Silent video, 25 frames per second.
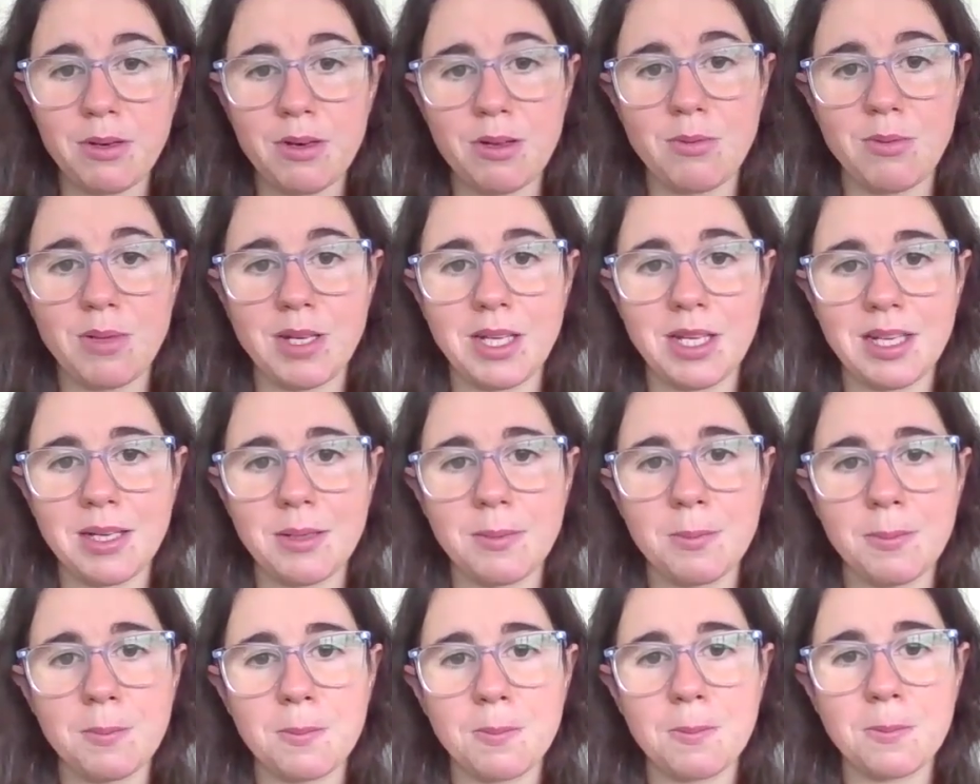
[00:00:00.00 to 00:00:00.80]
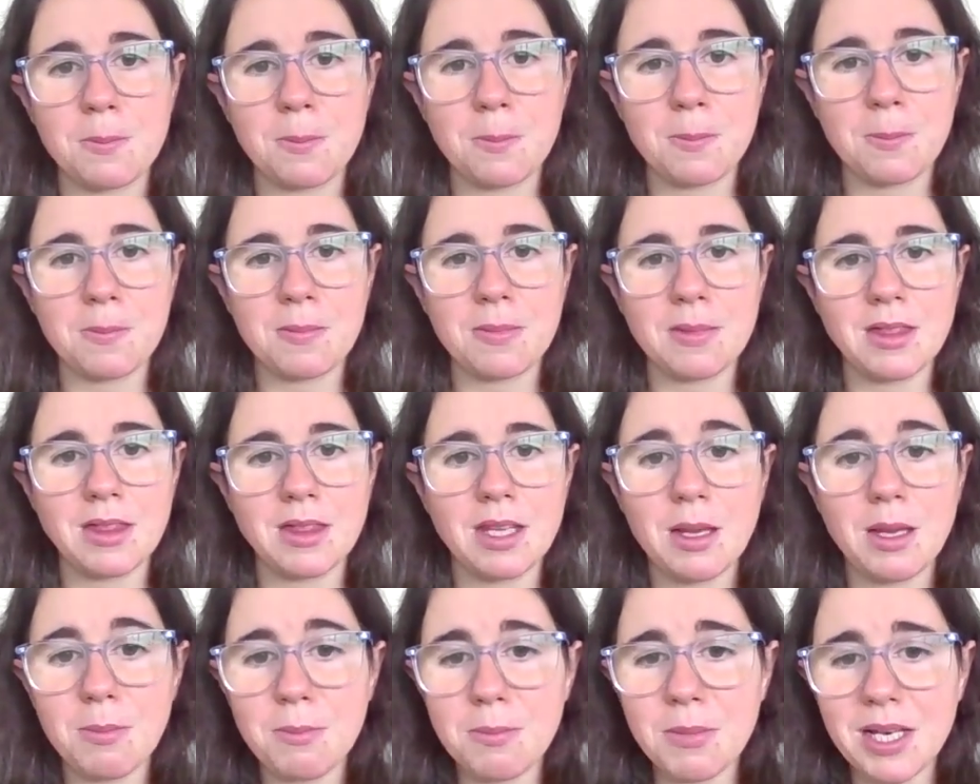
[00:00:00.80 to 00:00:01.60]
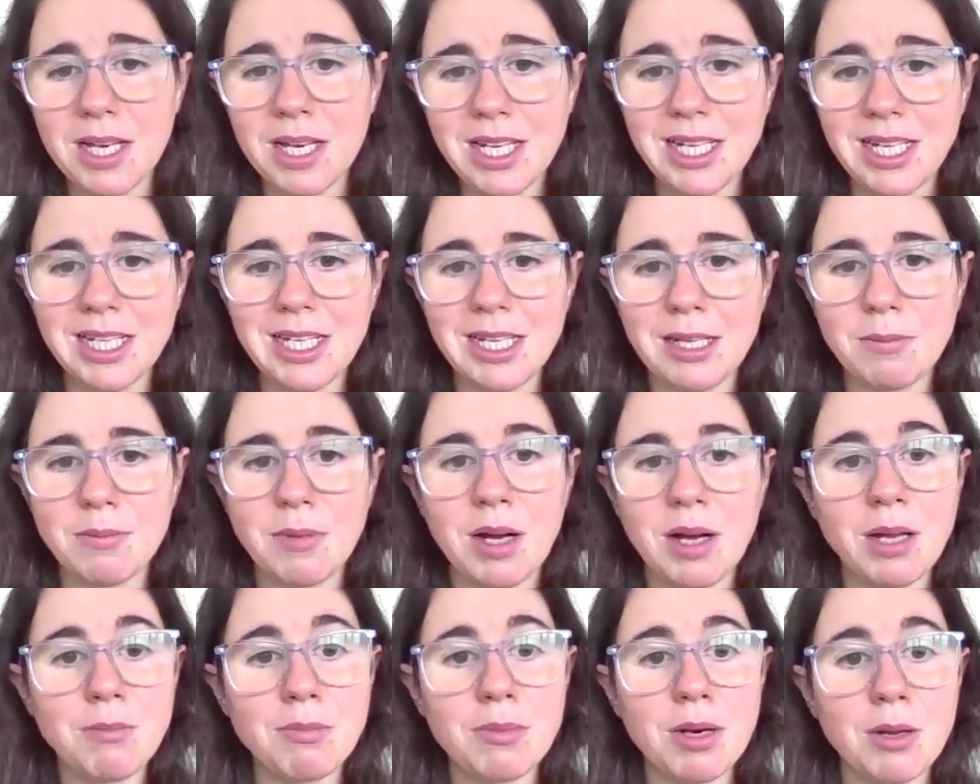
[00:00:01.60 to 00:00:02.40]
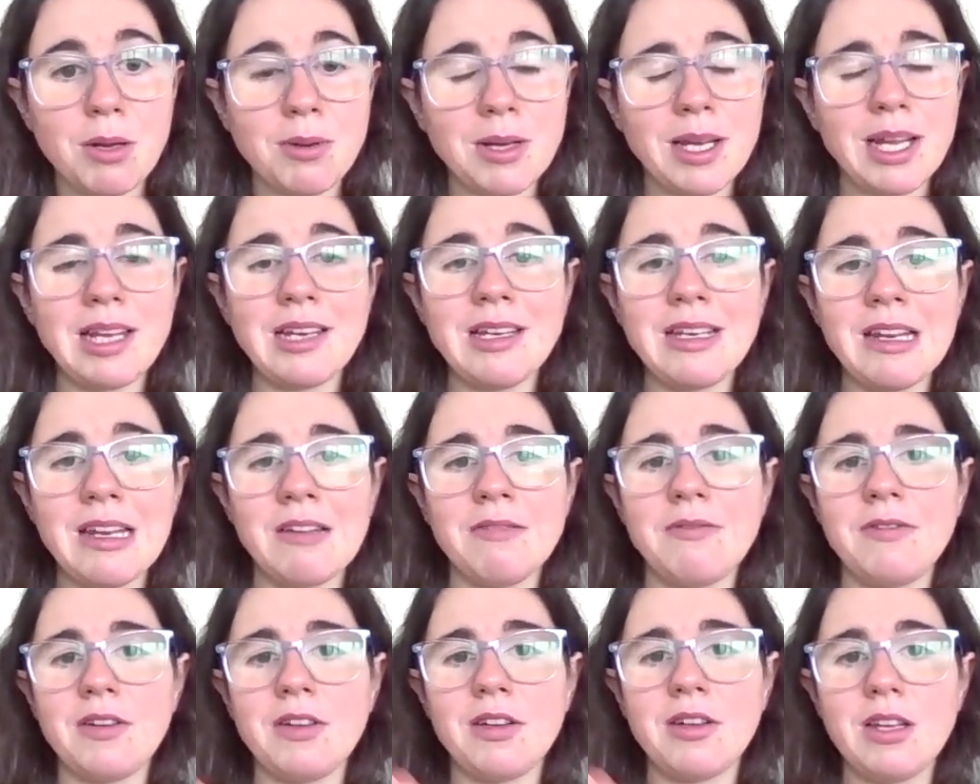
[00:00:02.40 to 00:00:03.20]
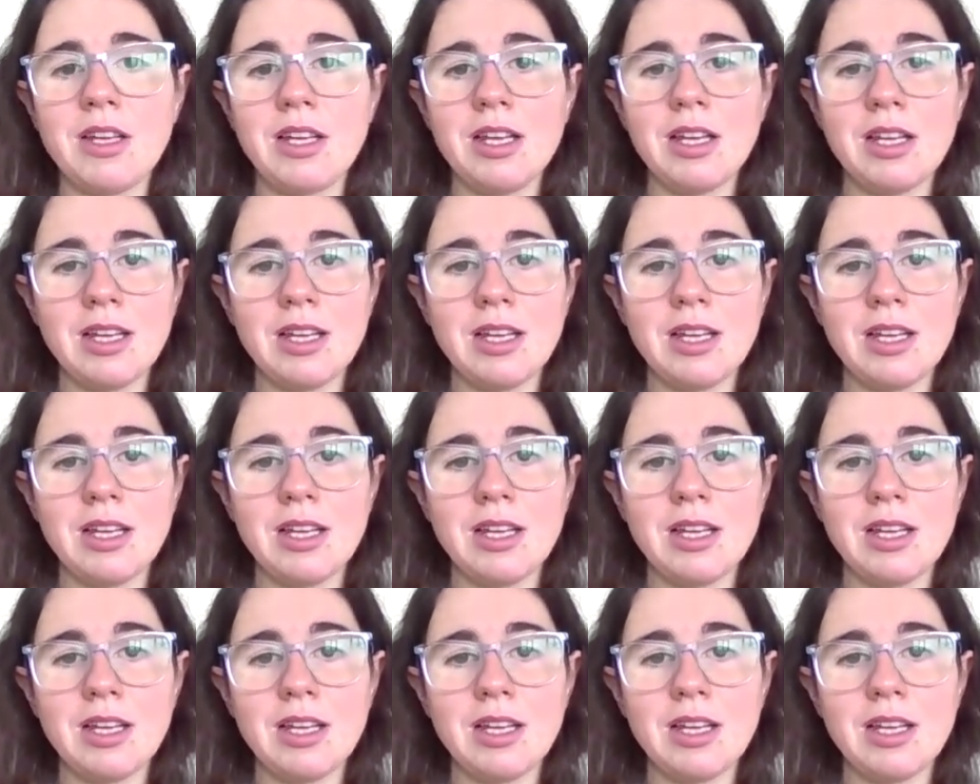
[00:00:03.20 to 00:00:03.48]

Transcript: blowing. Completely mind blowing. It never